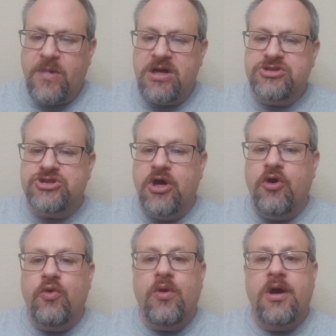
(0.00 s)

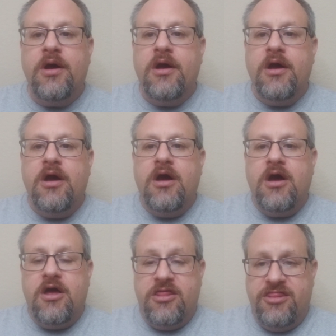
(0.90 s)
So
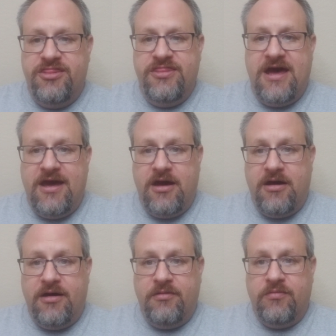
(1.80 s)
they
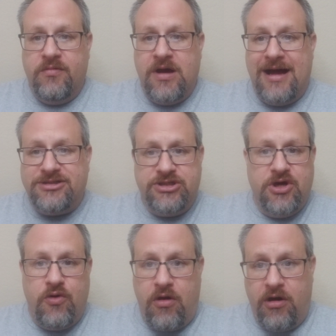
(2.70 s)
got to
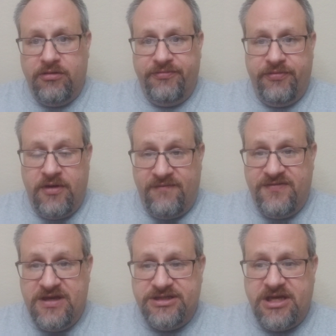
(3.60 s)
know all of
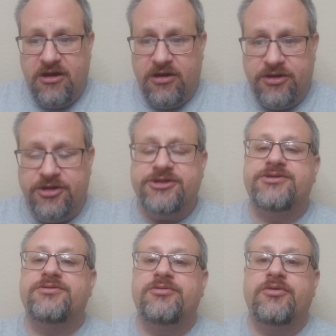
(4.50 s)
these characters,
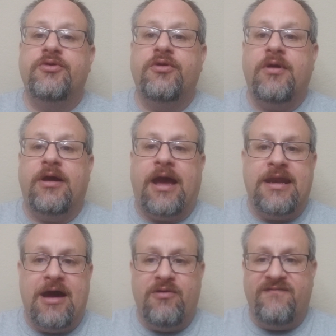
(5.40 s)
and
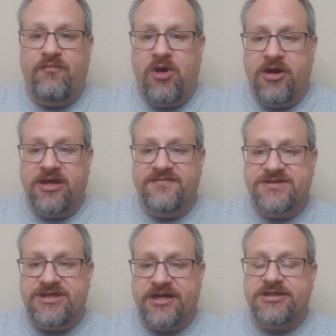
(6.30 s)
now we have a party of
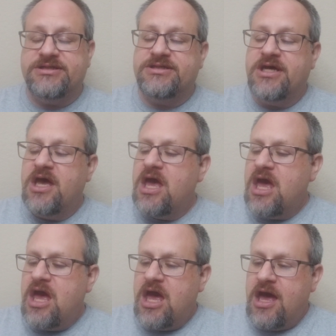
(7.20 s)
6.
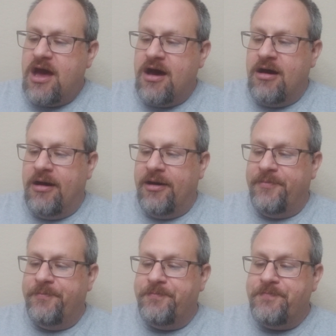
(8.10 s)

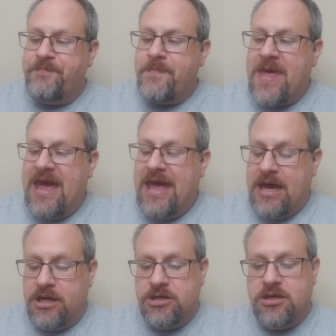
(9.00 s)

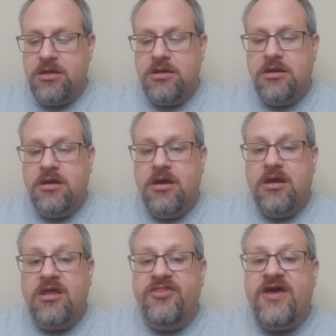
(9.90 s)
And
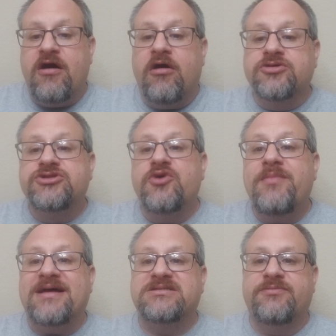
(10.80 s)
they also
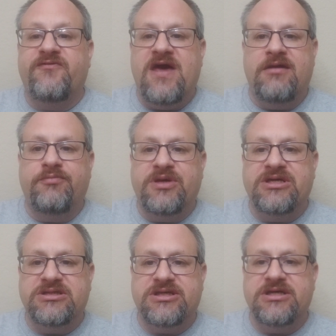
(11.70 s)
met some of the
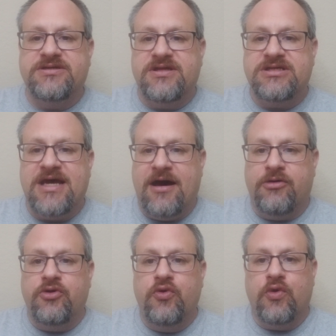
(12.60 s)
NPCs of the
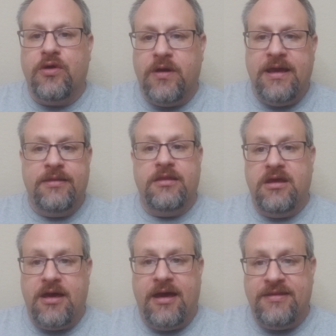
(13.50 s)
town who were in
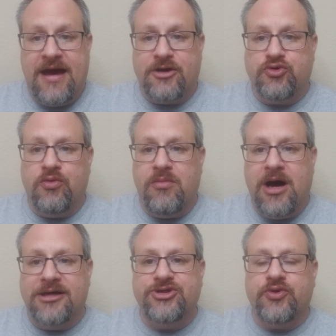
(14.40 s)
the actual
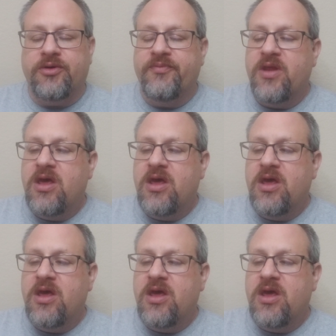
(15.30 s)
module.